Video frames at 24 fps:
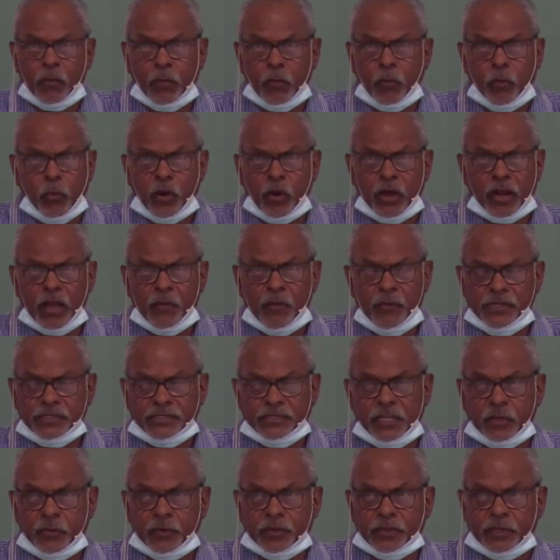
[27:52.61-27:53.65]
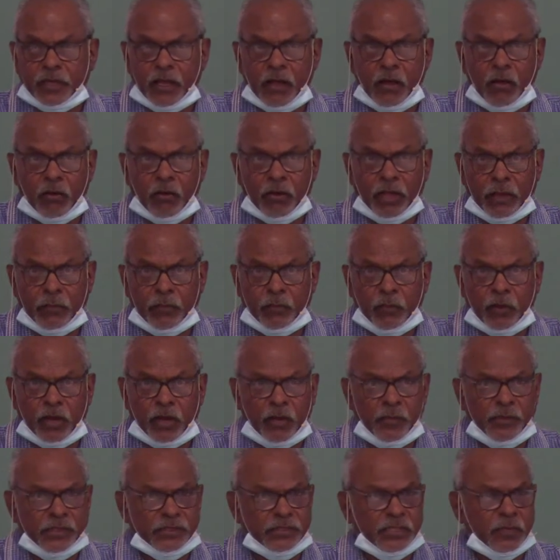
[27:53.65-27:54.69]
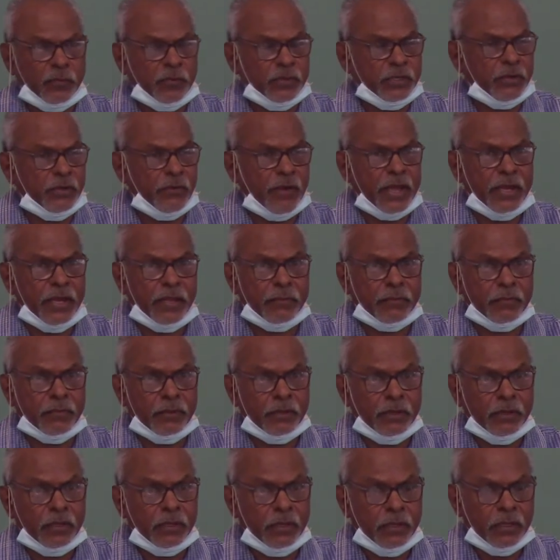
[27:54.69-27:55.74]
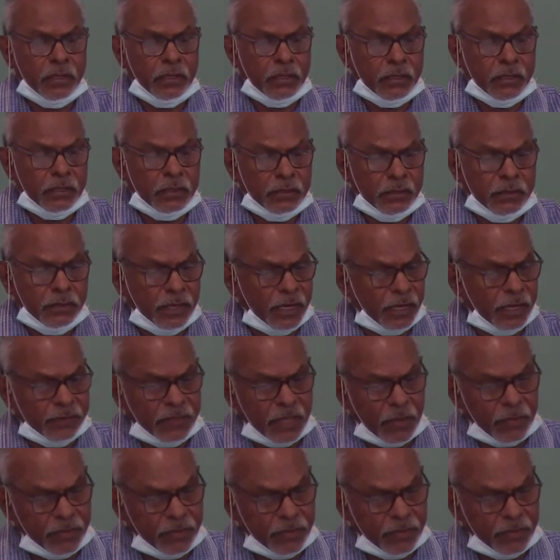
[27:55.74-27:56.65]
why don't we stick with coal and why don't we stick with uranium? You know, they were